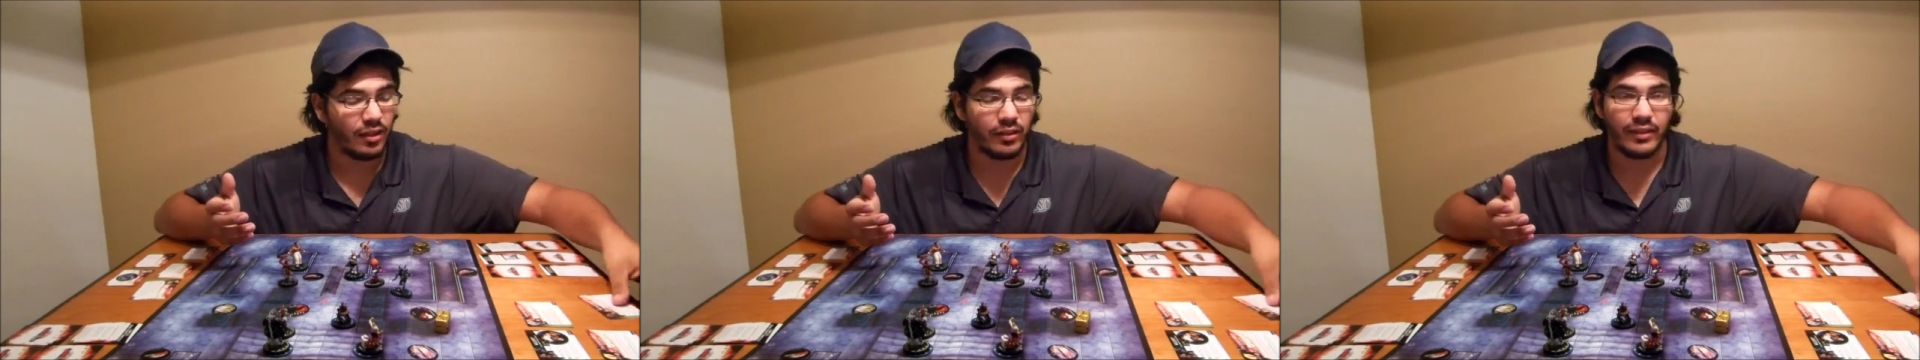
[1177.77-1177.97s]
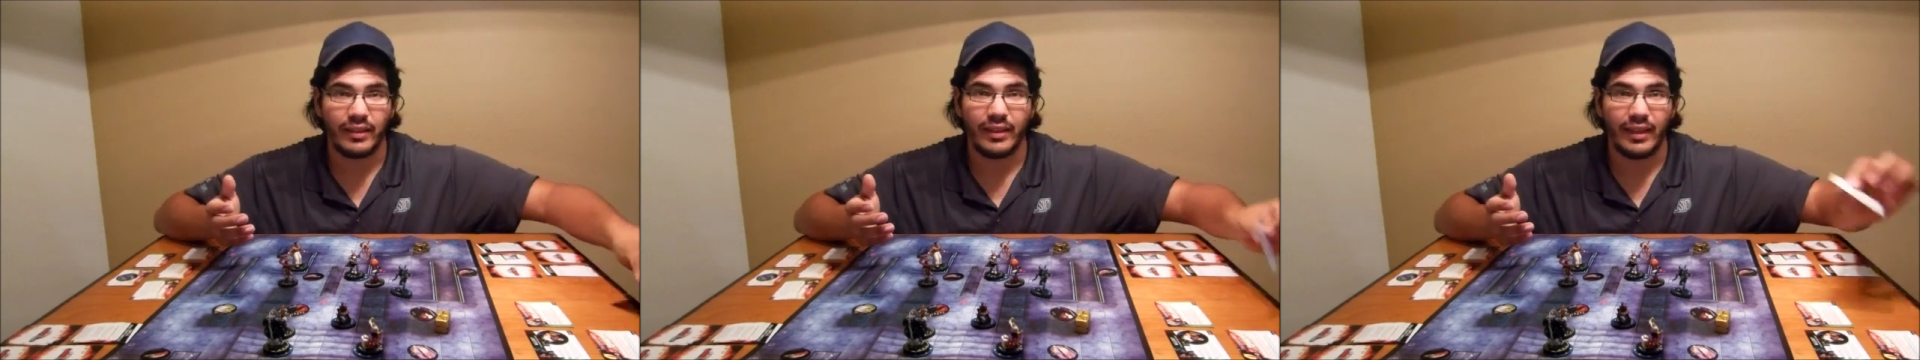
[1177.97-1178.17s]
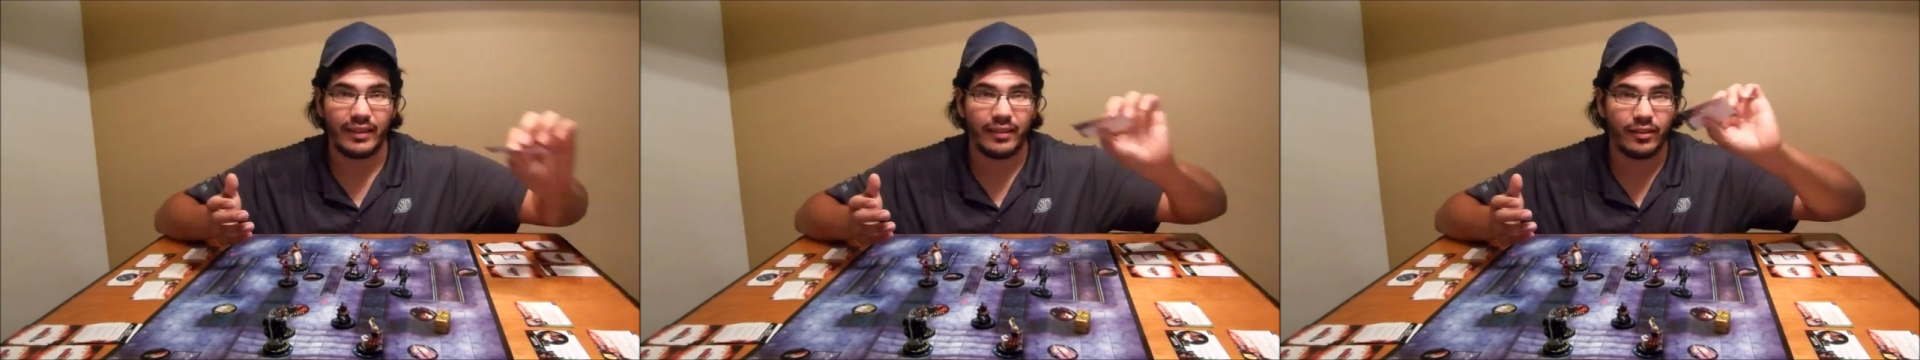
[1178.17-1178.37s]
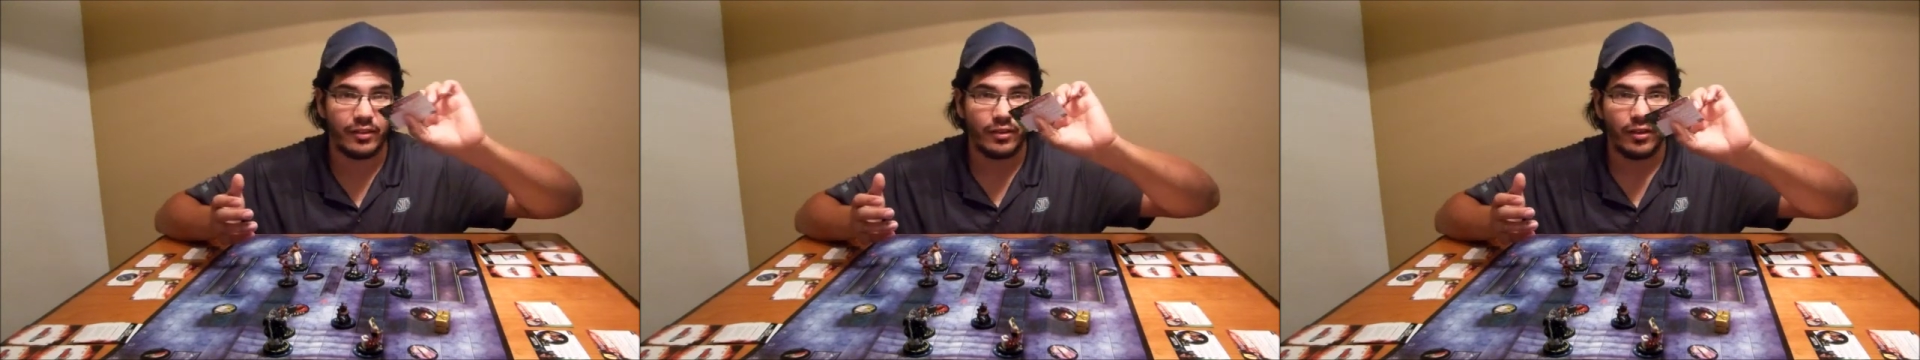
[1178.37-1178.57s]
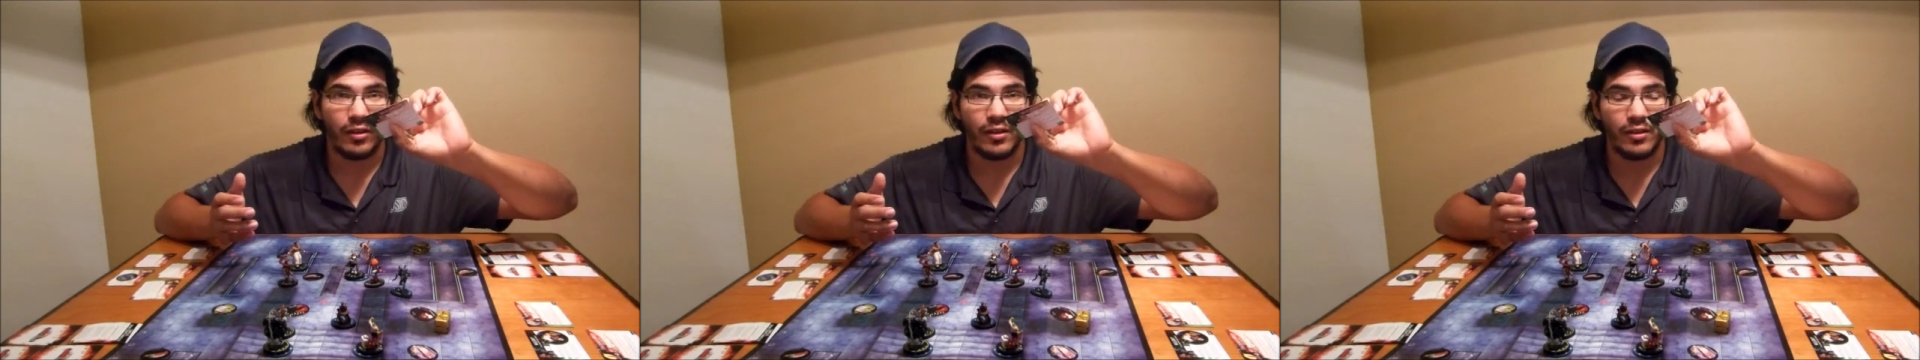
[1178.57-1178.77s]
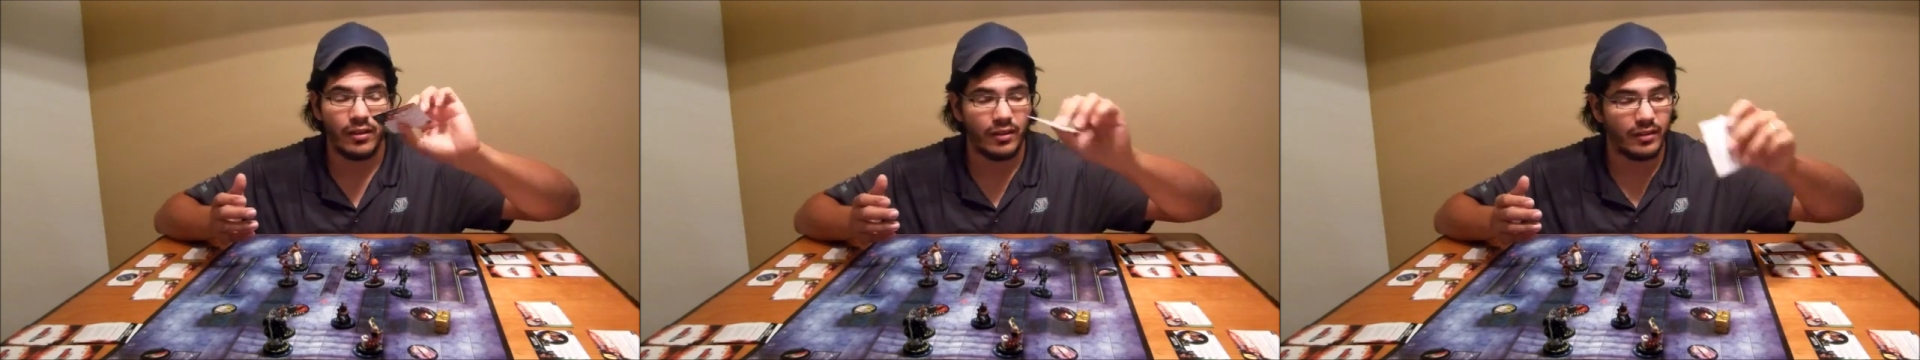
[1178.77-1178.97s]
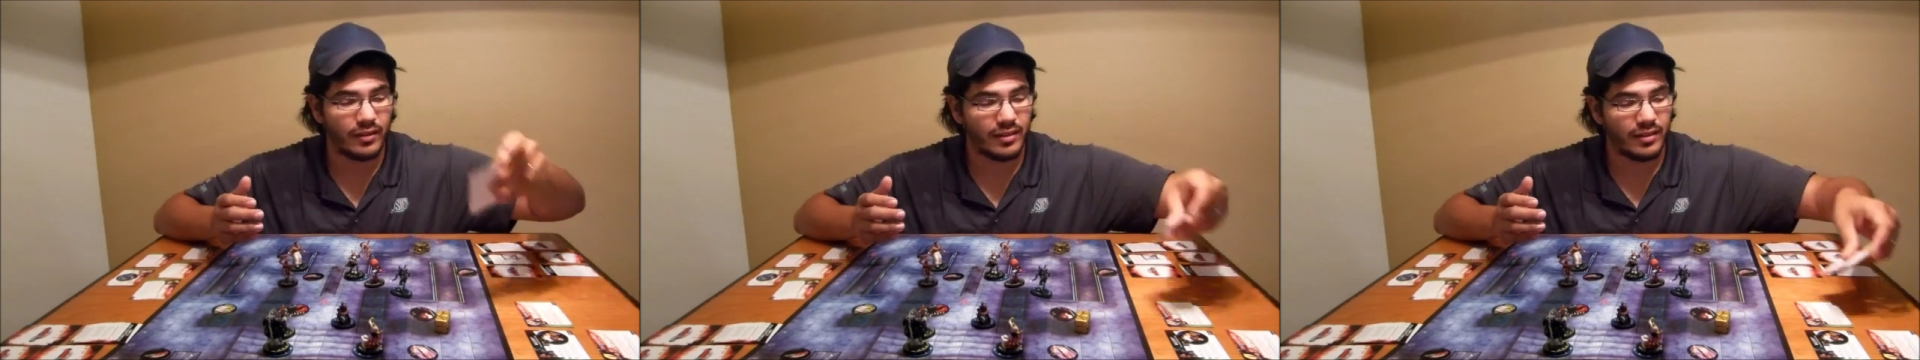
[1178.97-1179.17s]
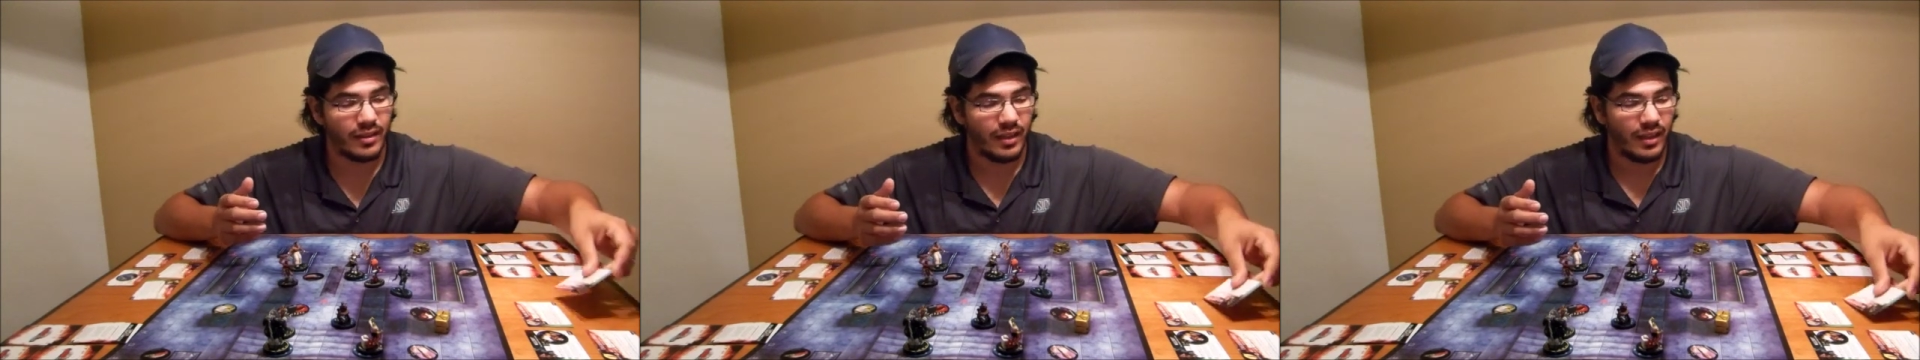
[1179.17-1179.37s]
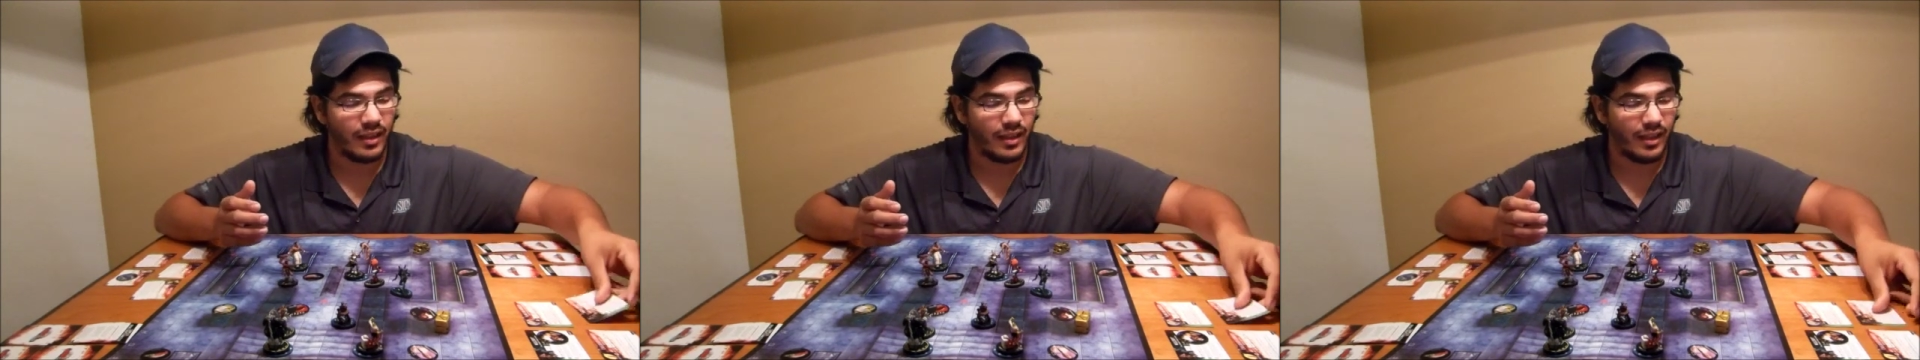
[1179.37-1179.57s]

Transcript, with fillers: looking at their cards.